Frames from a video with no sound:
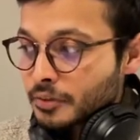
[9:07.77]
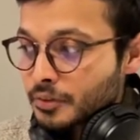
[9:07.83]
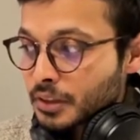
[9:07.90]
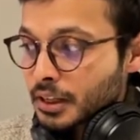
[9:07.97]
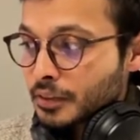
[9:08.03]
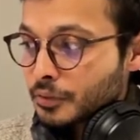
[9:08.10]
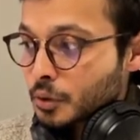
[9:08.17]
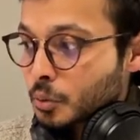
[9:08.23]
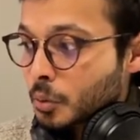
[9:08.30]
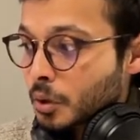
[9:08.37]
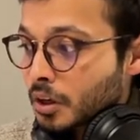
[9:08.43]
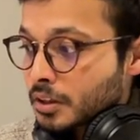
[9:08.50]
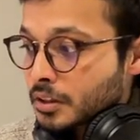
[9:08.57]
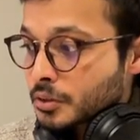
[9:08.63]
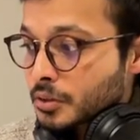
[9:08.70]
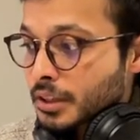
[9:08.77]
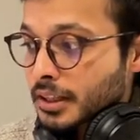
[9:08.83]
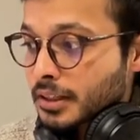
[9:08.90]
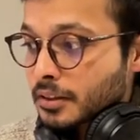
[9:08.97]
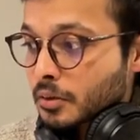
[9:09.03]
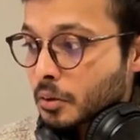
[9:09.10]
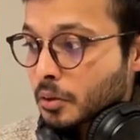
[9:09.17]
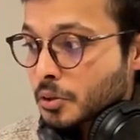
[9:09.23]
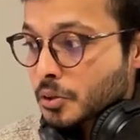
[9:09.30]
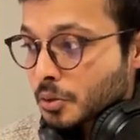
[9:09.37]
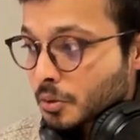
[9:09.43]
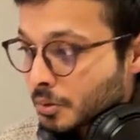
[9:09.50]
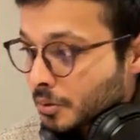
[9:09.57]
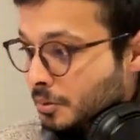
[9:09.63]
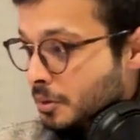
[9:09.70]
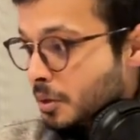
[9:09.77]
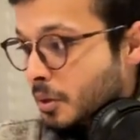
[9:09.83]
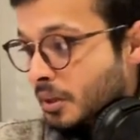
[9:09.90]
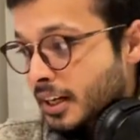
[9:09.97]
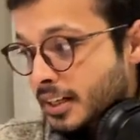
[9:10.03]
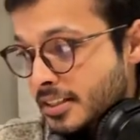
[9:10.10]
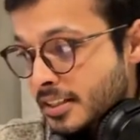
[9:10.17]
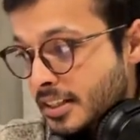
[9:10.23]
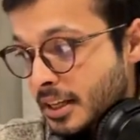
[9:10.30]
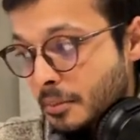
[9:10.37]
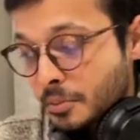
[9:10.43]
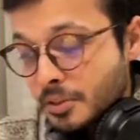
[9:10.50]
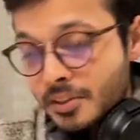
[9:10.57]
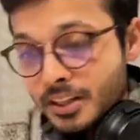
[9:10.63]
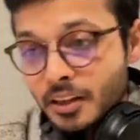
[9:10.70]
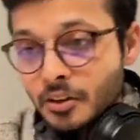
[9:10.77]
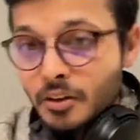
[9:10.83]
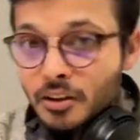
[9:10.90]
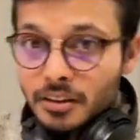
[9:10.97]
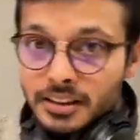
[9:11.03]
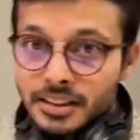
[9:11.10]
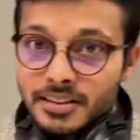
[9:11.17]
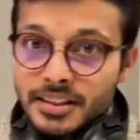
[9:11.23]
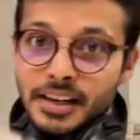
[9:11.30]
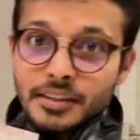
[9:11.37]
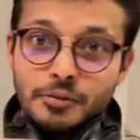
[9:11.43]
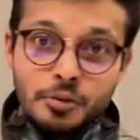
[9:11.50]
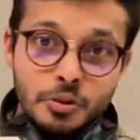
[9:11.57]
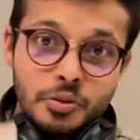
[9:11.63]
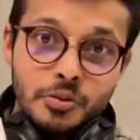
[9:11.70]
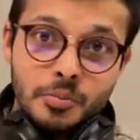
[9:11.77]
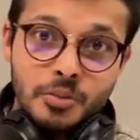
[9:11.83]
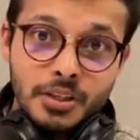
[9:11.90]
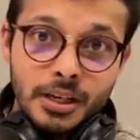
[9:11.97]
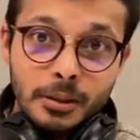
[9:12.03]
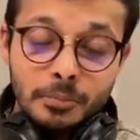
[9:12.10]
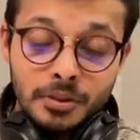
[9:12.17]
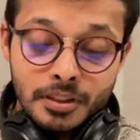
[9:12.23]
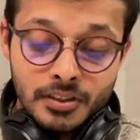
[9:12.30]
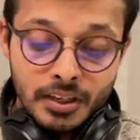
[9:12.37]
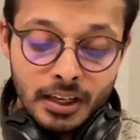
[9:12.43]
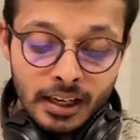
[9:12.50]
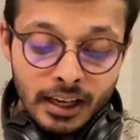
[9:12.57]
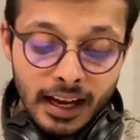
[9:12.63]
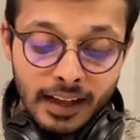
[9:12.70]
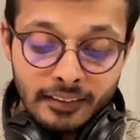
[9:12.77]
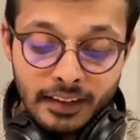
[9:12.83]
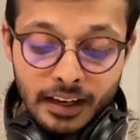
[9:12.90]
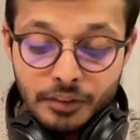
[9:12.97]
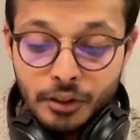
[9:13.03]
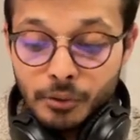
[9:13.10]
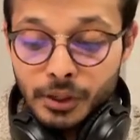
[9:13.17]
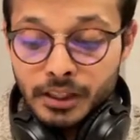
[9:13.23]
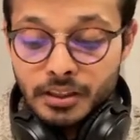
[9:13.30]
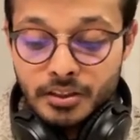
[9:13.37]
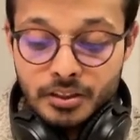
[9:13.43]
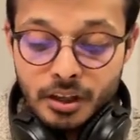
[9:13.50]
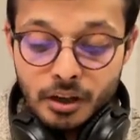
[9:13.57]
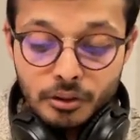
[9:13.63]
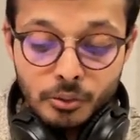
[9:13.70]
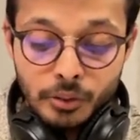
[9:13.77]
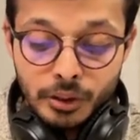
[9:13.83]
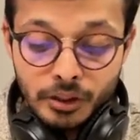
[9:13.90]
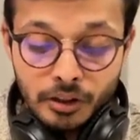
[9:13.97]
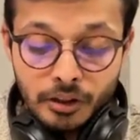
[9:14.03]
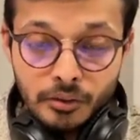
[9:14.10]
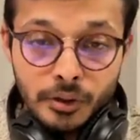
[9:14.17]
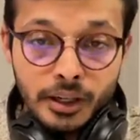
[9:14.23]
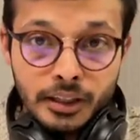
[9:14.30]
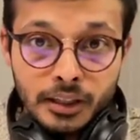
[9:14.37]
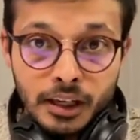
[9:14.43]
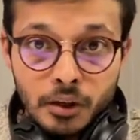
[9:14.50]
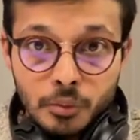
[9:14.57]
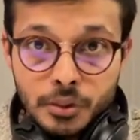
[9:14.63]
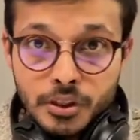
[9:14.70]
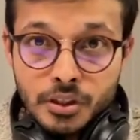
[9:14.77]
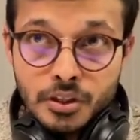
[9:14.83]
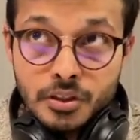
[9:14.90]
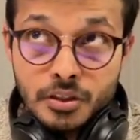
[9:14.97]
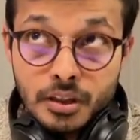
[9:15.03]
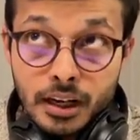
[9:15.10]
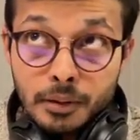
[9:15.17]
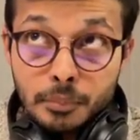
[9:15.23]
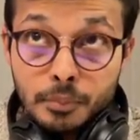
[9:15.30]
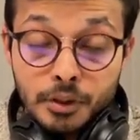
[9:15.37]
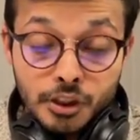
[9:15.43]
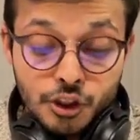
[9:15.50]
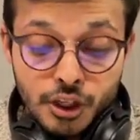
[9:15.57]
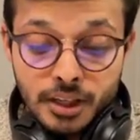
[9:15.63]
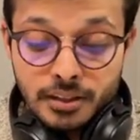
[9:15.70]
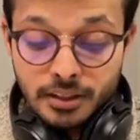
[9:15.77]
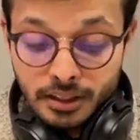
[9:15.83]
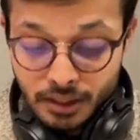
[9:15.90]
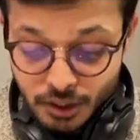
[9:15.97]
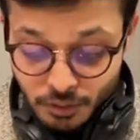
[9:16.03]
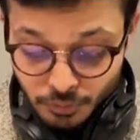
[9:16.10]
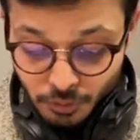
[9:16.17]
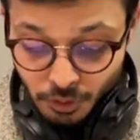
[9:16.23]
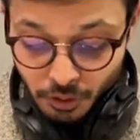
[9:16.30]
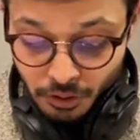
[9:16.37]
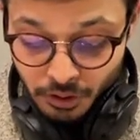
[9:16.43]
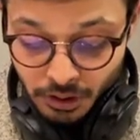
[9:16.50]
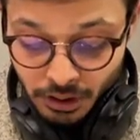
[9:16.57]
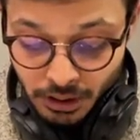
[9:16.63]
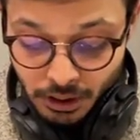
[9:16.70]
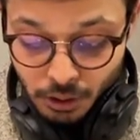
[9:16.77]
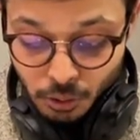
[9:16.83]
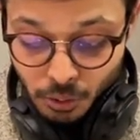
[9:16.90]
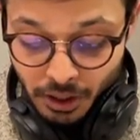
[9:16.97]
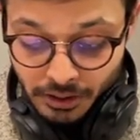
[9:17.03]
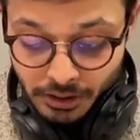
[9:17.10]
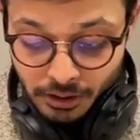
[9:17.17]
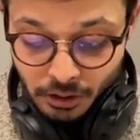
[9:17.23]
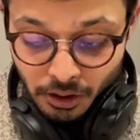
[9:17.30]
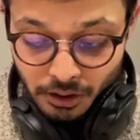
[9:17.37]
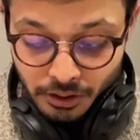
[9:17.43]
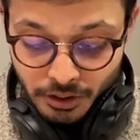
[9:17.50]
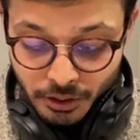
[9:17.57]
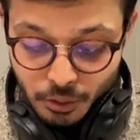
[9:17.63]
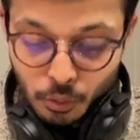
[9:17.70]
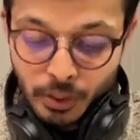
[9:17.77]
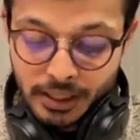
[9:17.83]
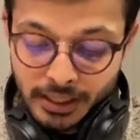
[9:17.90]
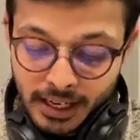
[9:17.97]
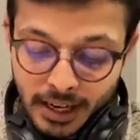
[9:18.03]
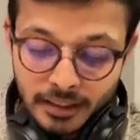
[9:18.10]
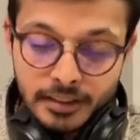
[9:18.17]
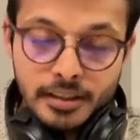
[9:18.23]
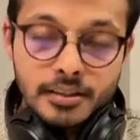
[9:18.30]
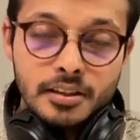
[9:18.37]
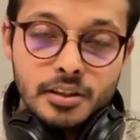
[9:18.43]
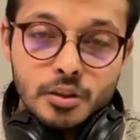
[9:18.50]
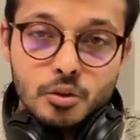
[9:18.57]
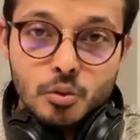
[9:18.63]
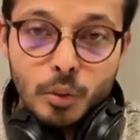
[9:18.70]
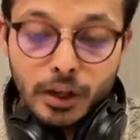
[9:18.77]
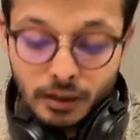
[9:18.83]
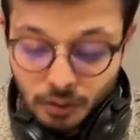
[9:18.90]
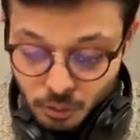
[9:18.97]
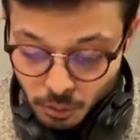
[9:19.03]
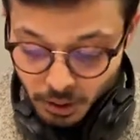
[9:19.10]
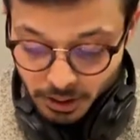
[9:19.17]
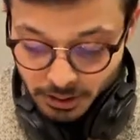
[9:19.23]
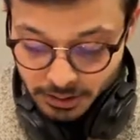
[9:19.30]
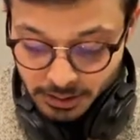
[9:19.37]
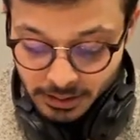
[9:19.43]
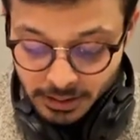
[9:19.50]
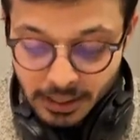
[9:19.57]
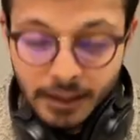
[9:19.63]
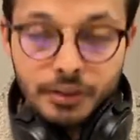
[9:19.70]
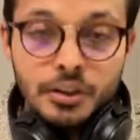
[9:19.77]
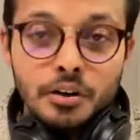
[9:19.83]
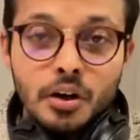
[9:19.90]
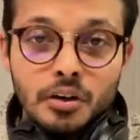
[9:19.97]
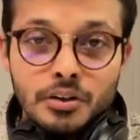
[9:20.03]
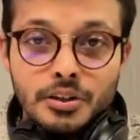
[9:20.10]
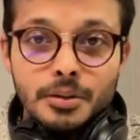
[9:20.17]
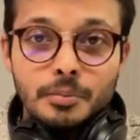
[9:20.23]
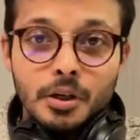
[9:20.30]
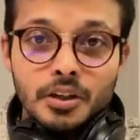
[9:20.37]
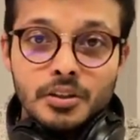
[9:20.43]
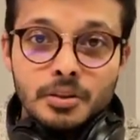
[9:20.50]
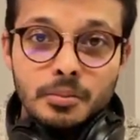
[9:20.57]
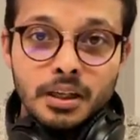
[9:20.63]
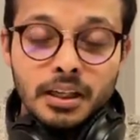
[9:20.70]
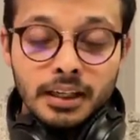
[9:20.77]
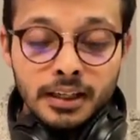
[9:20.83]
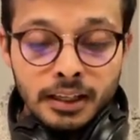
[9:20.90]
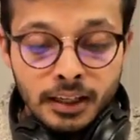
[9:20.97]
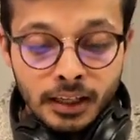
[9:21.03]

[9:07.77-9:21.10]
if you want, you can also look at Staples. I got these headphones from Staples, and they have a great discount going on right now, which is I purchased these for $200. With taxes, it's $211 approximately,